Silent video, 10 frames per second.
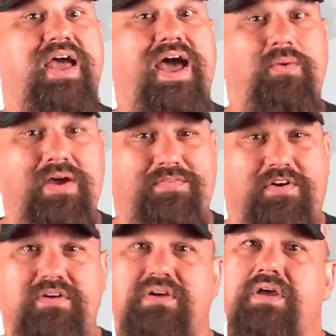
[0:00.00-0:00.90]

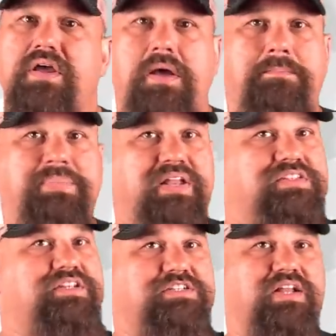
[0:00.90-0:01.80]
However,
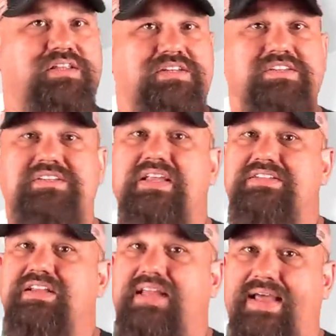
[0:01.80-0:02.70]
ballistic gelatin is
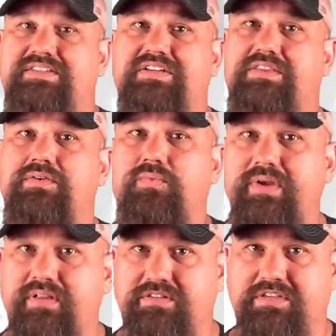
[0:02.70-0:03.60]
less elastic than
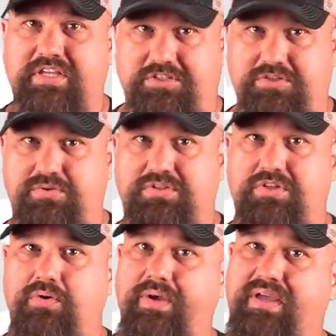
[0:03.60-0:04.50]
real tissue, so